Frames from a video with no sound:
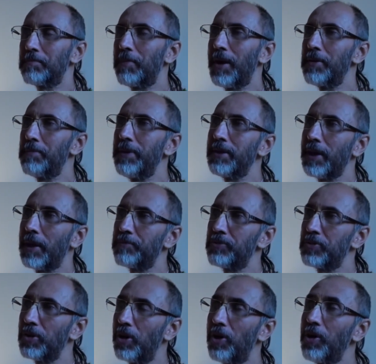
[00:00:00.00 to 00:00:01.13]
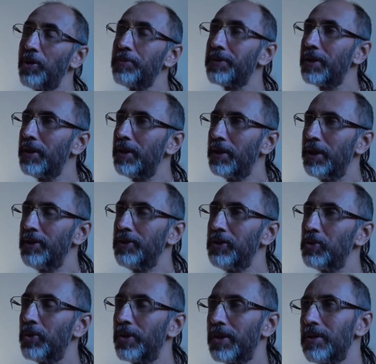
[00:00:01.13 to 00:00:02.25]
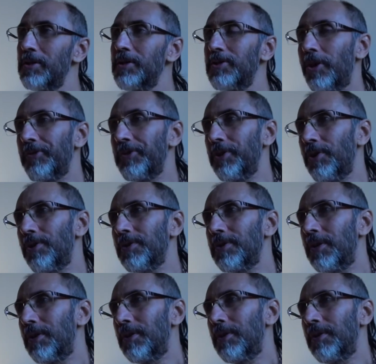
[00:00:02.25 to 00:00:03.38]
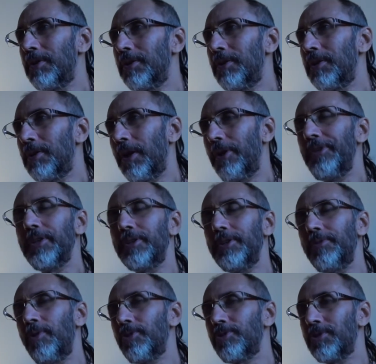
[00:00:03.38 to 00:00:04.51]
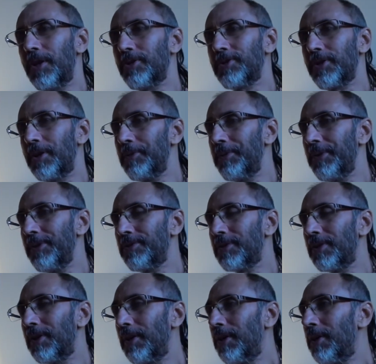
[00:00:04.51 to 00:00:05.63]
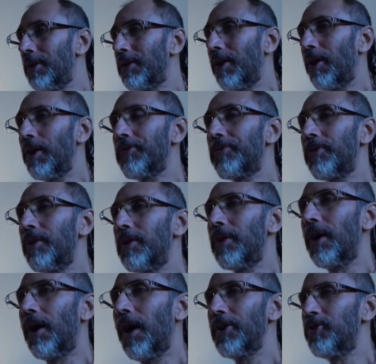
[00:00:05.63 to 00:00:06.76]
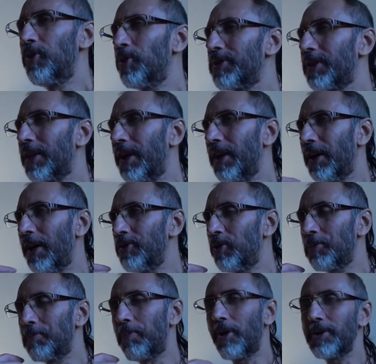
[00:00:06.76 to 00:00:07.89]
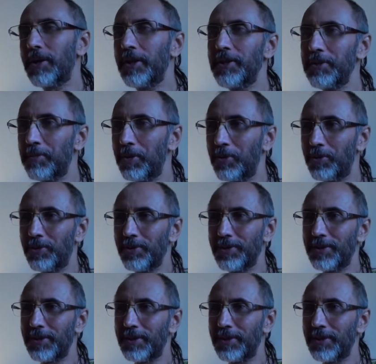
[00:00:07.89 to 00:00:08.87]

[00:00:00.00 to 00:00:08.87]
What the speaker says: by being absorbed in the world of your loving devotional service, now I don't care, I don't bother anymore,